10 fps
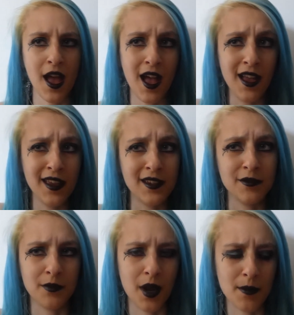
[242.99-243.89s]
hey,
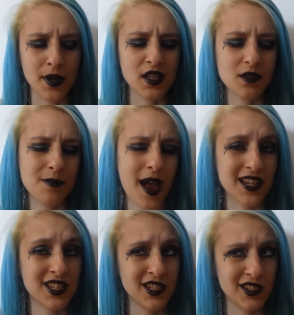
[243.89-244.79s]
my biggest
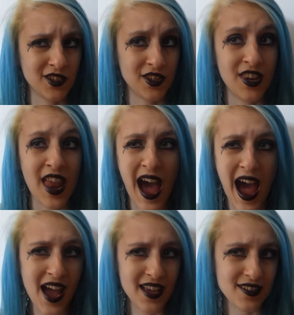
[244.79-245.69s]
passions are
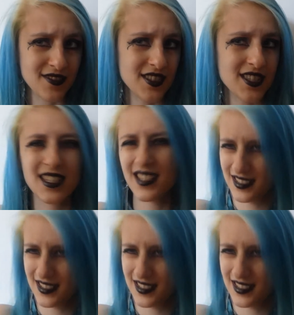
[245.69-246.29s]
knives.